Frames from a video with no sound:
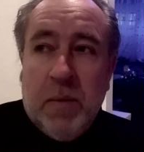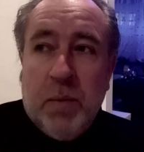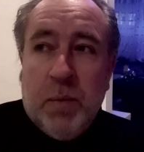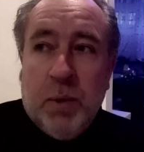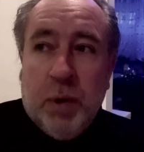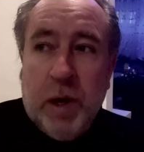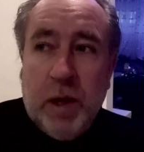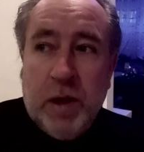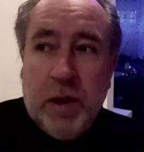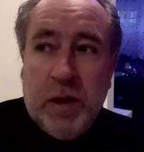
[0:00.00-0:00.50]

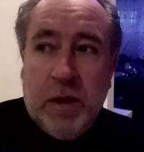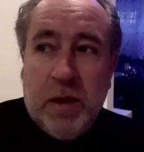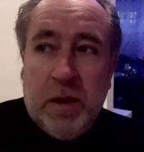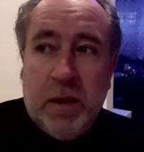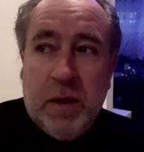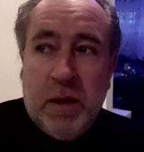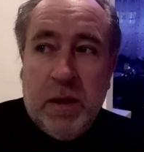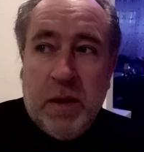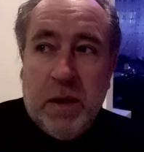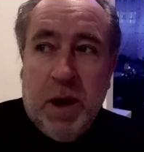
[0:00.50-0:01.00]

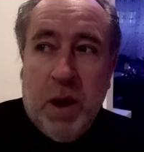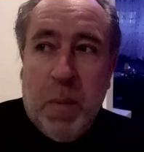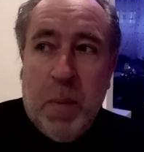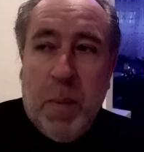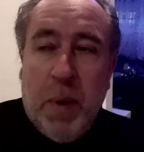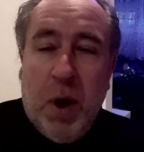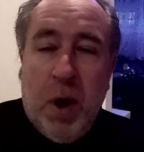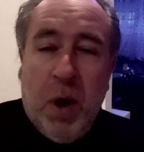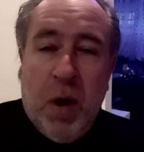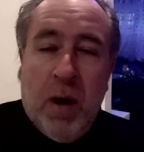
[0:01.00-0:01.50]
Prejudices are
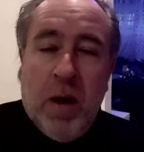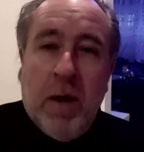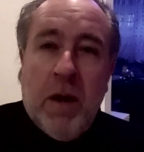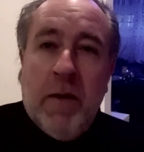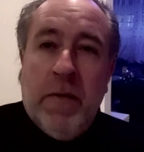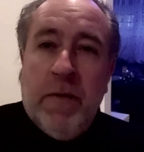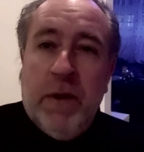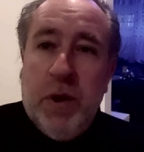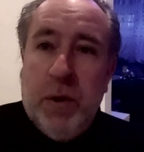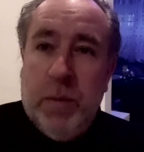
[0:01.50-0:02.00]
part
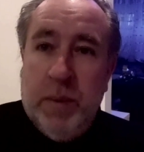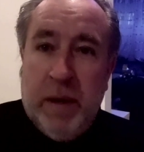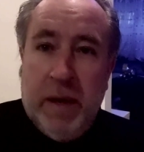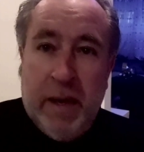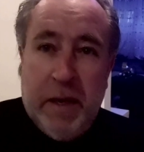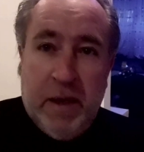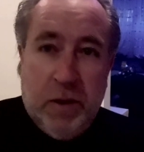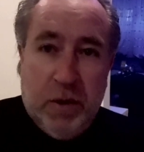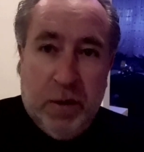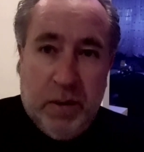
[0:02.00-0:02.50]
of human
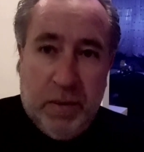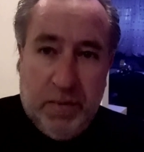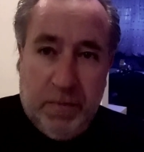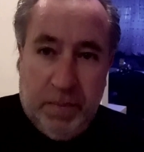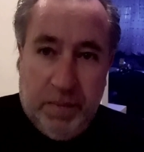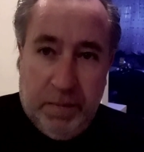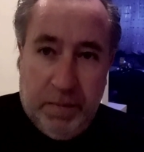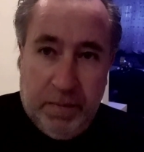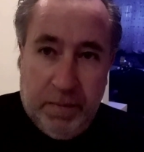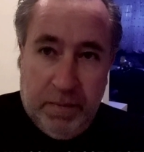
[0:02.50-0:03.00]
nature.
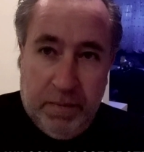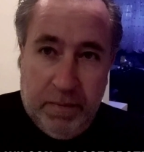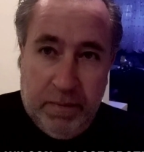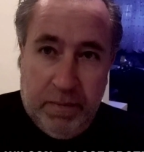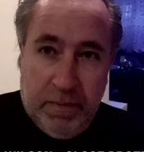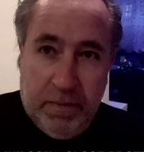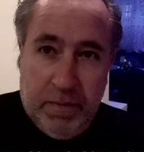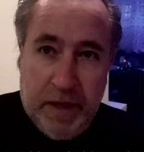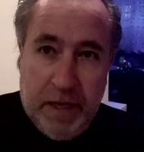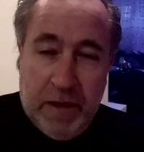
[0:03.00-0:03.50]

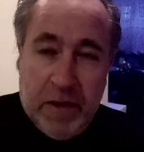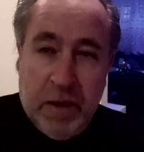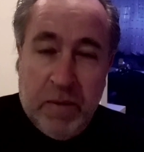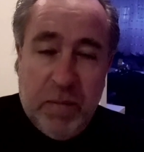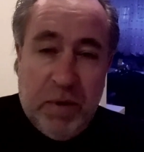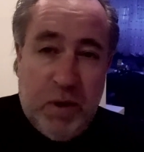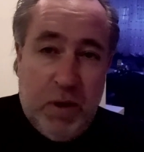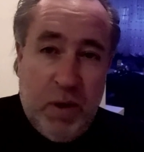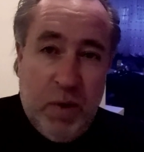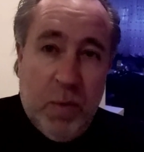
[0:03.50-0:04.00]
It's
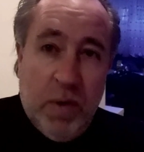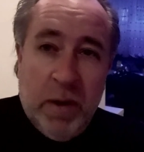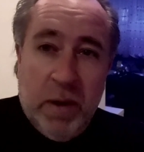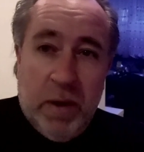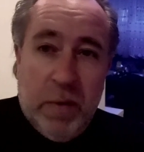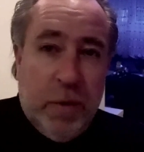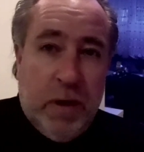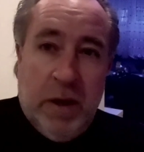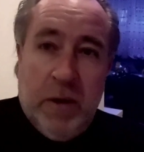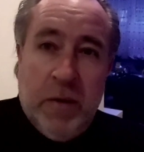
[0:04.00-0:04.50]
up to you whether
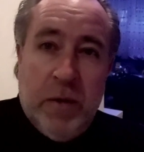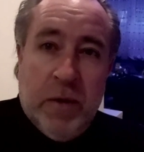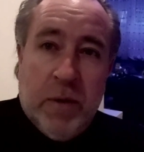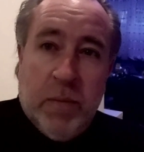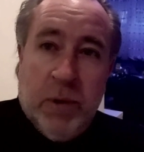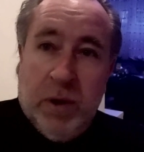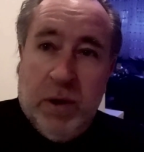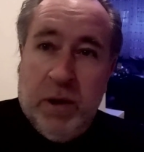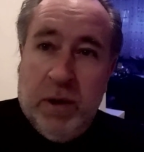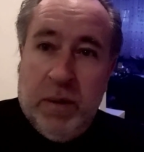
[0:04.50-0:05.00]
you want to lose
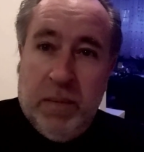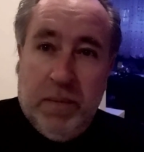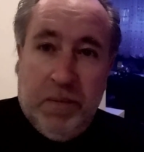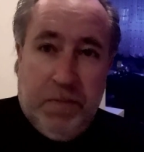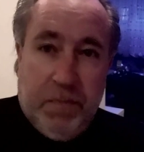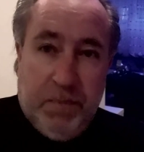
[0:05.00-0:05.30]
them or not.